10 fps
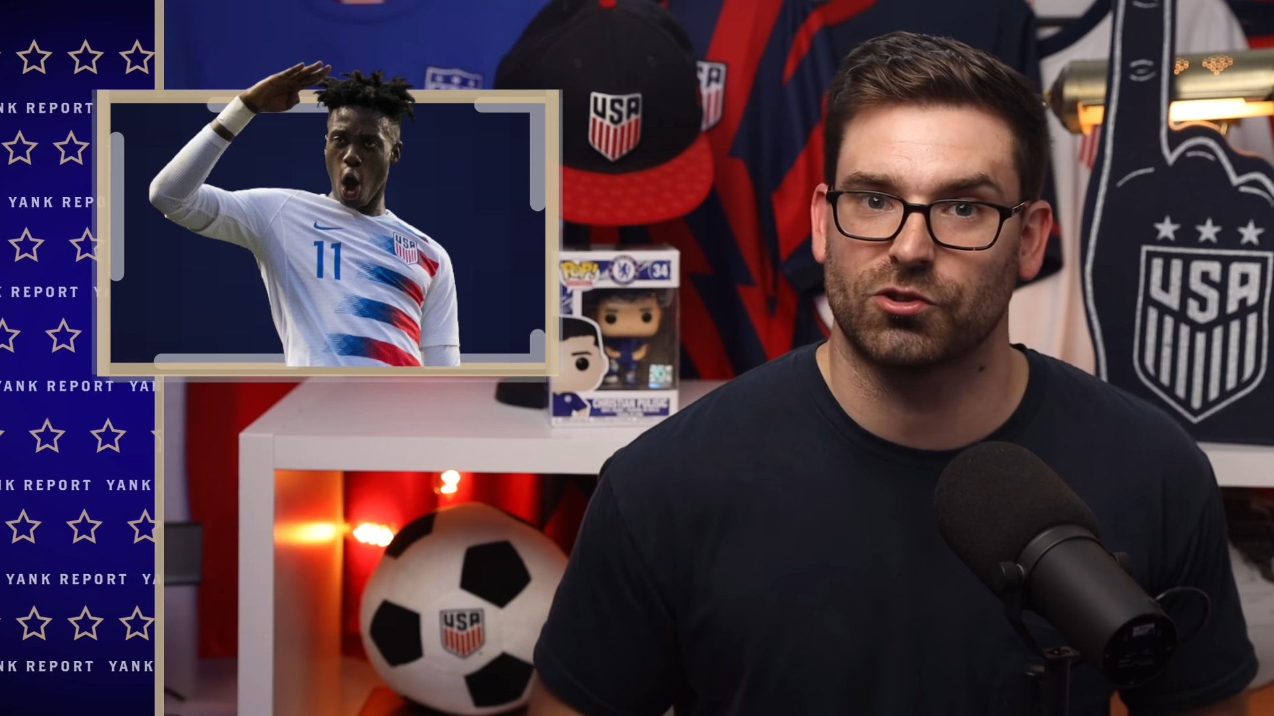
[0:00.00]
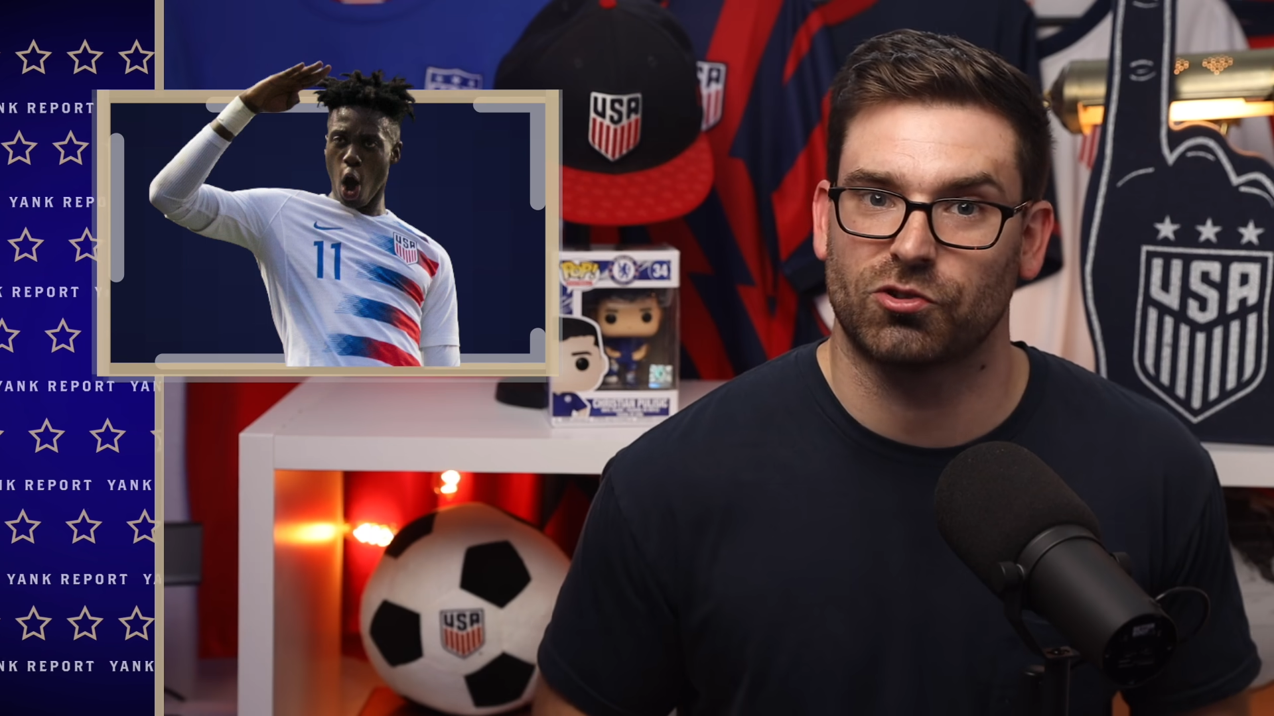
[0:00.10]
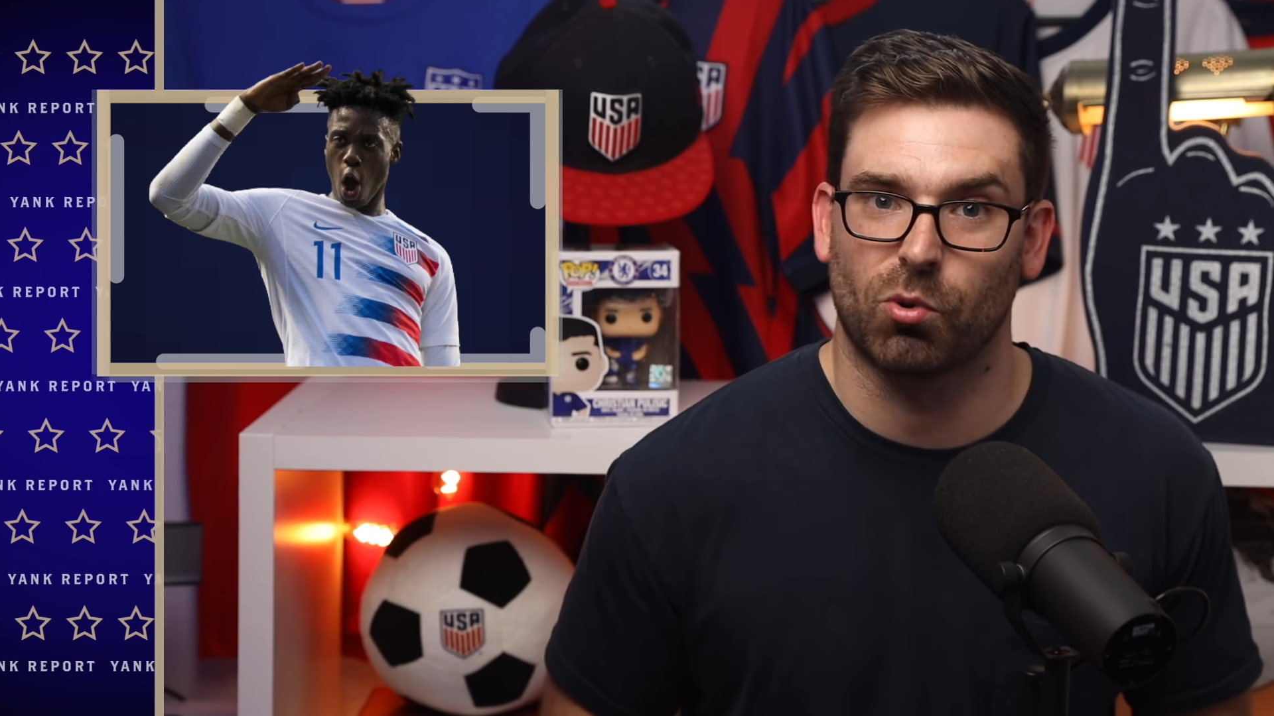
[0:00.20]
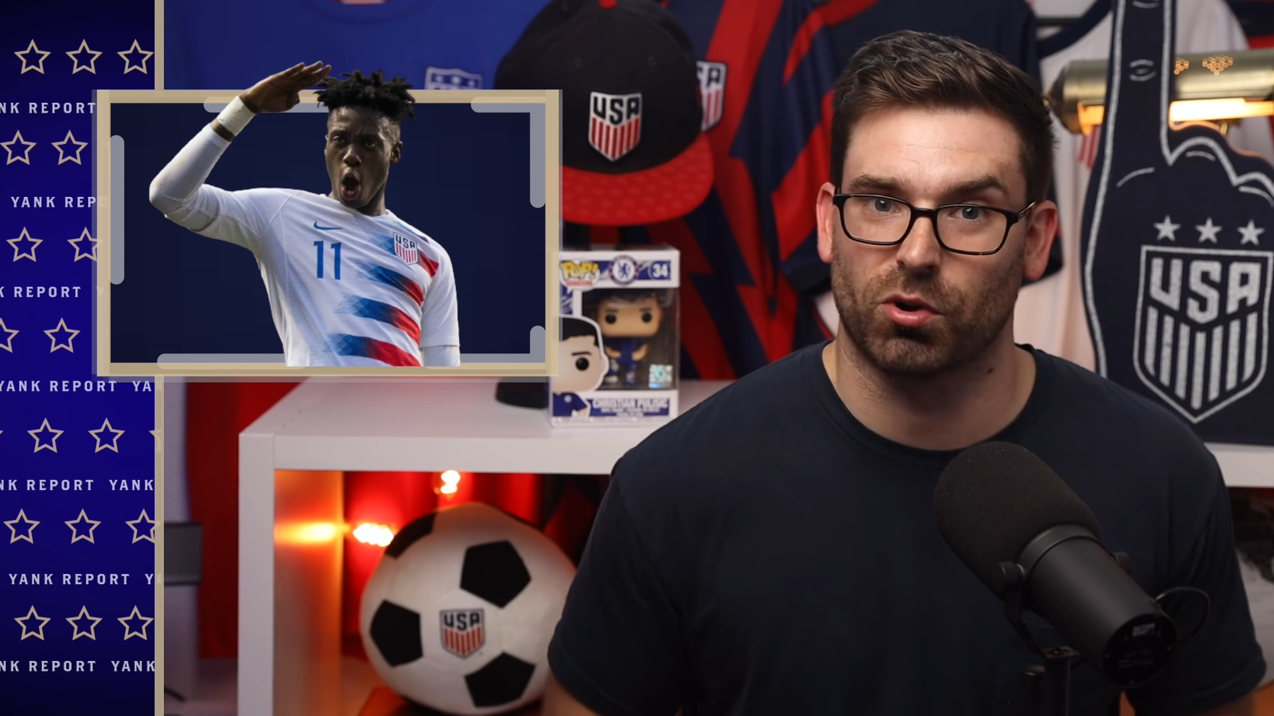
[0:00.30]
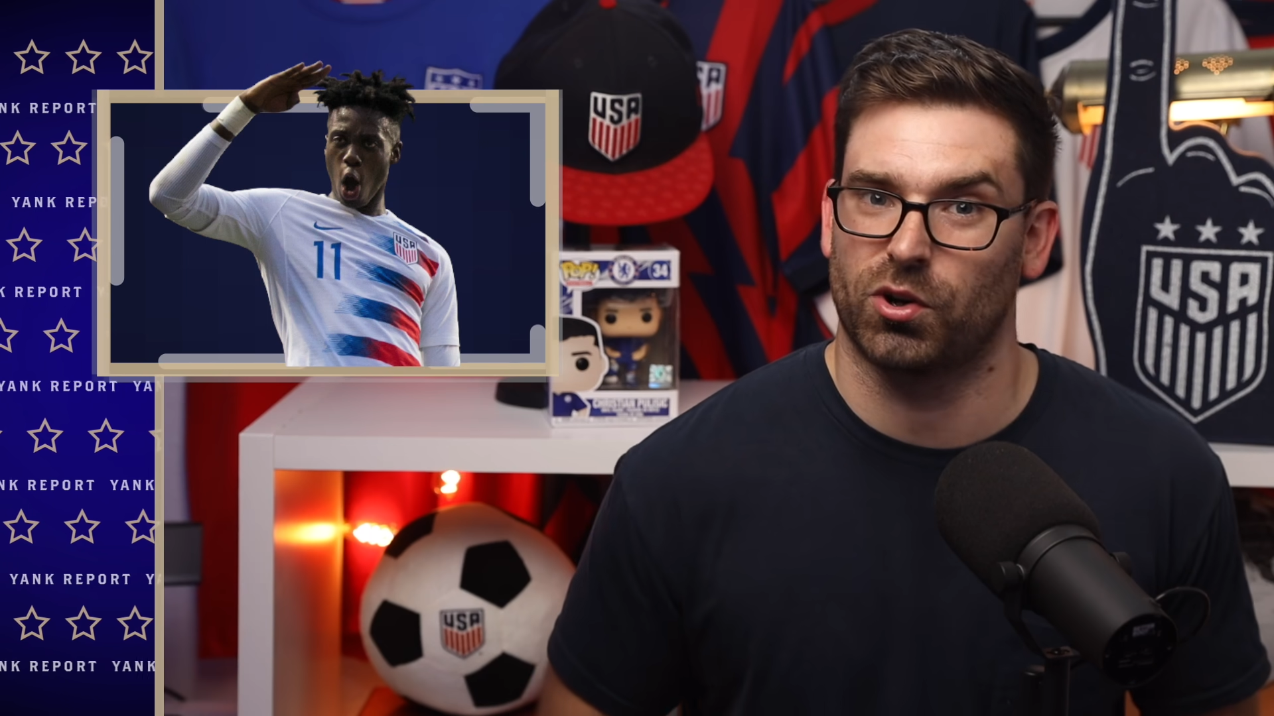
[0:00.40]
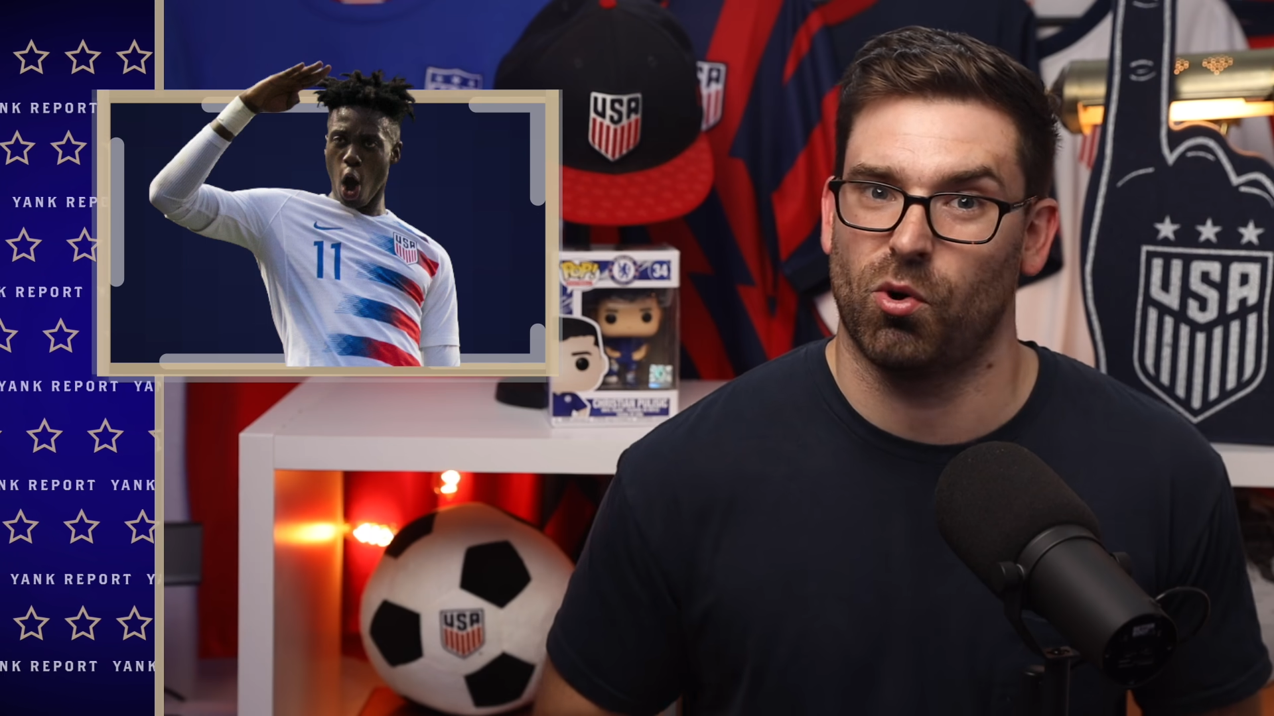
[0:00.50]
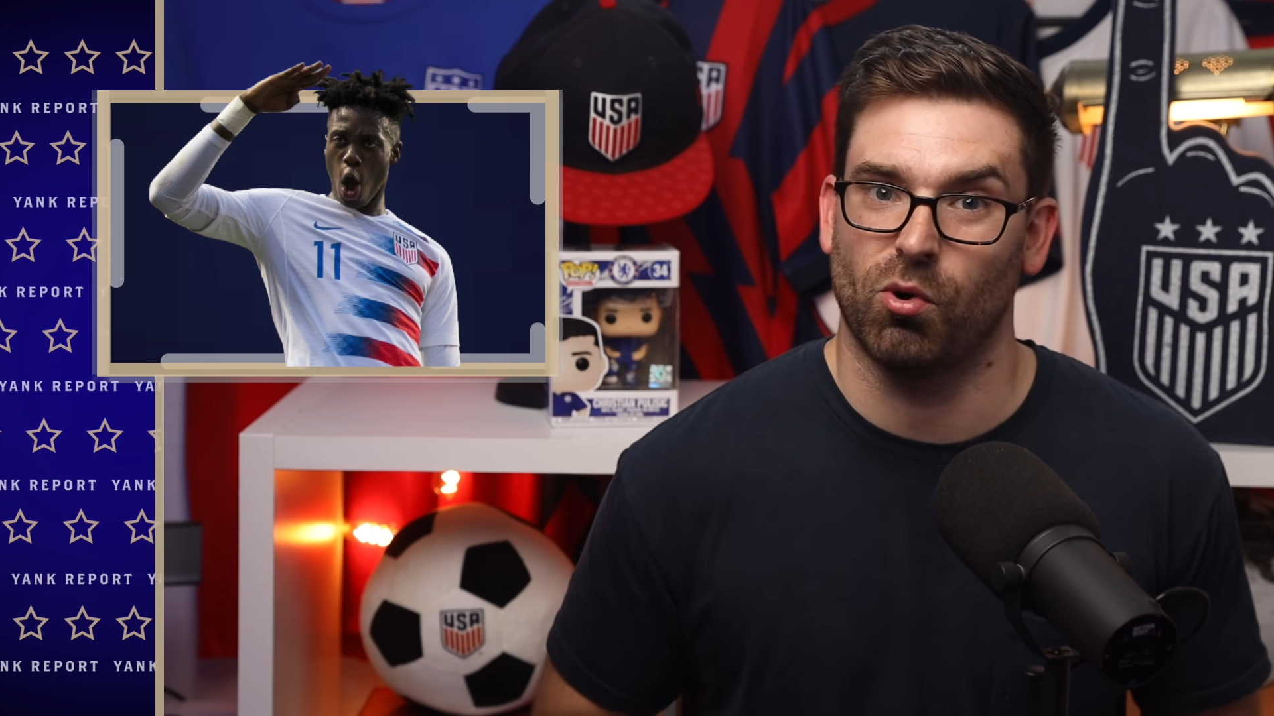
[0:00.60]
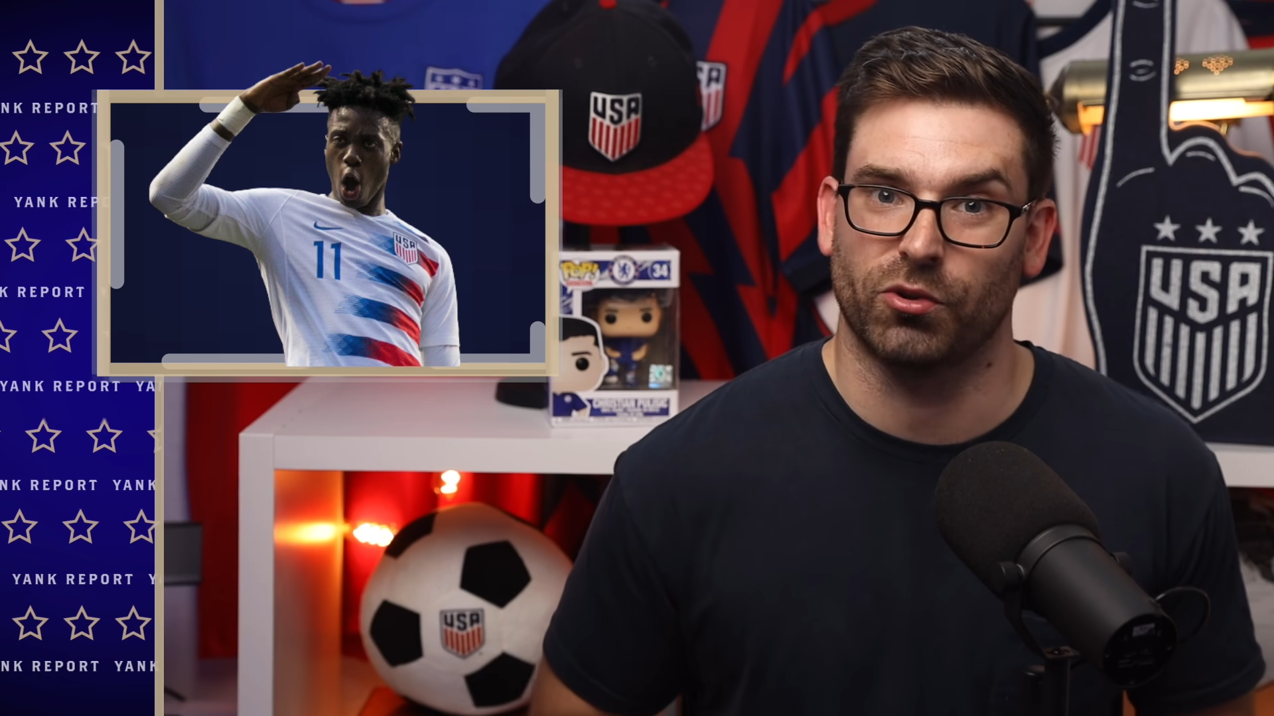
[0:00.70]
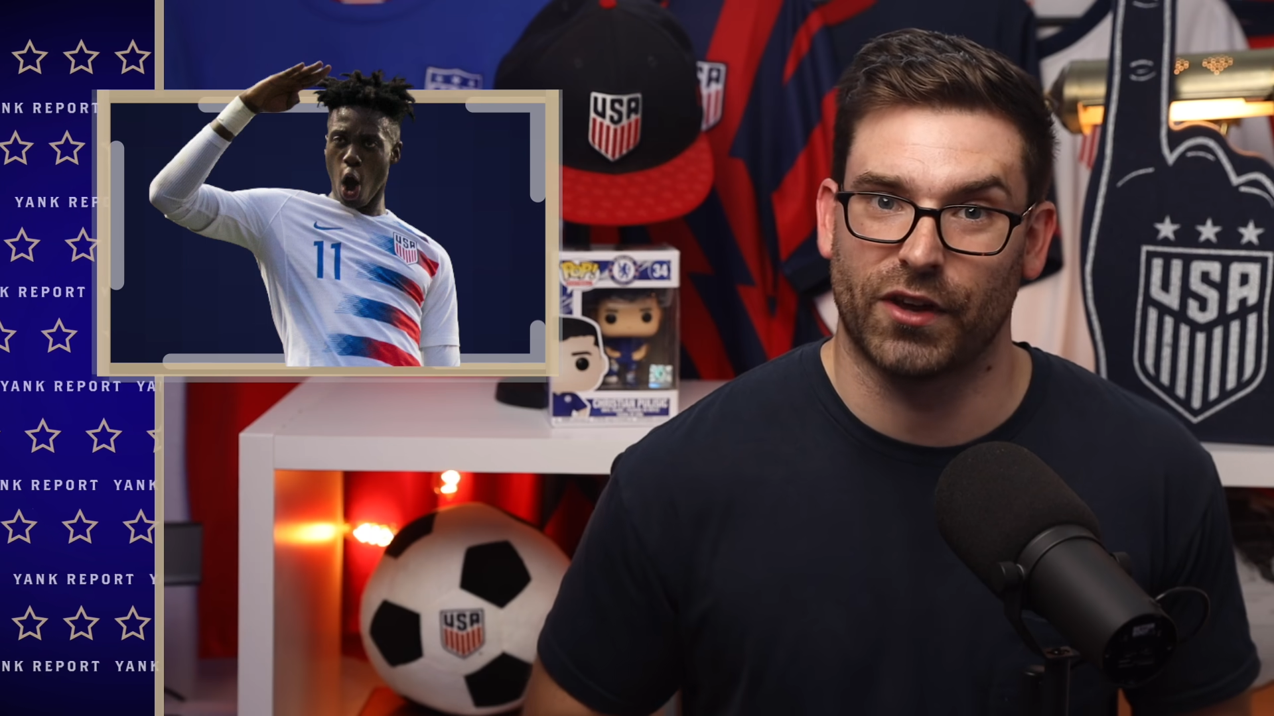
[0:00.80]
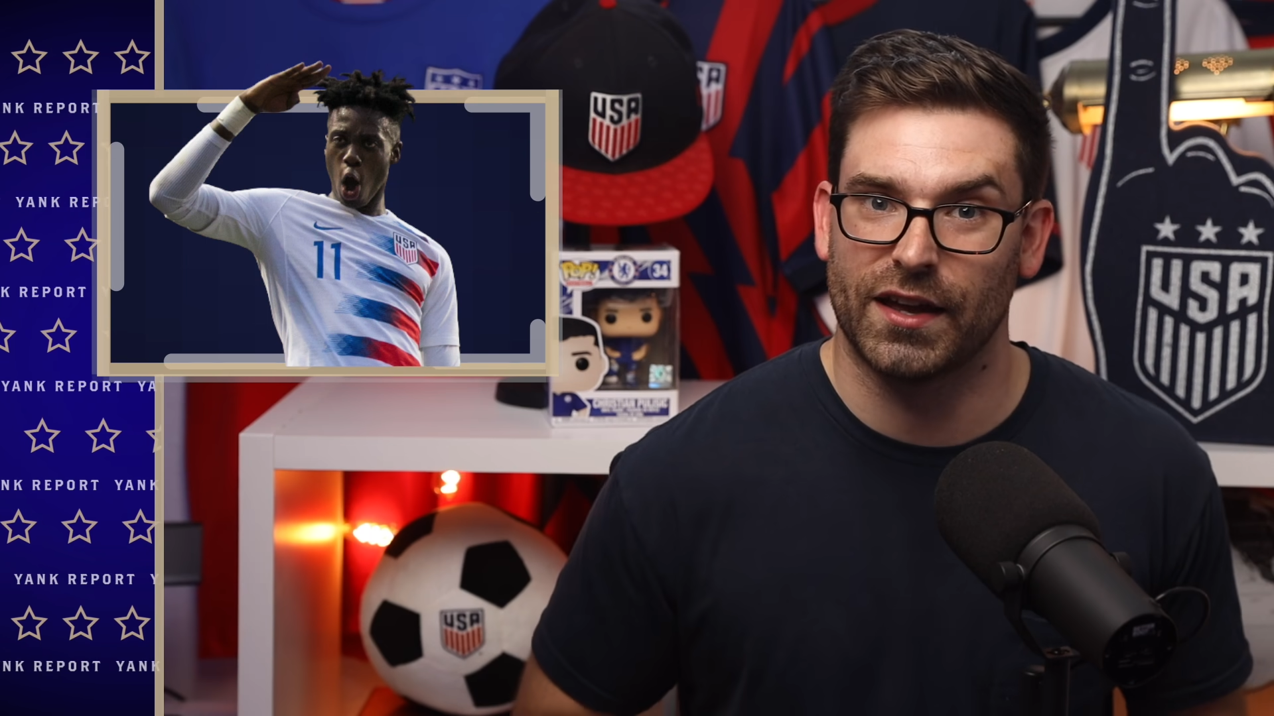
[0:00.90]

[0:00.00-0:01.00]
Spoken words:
score goals.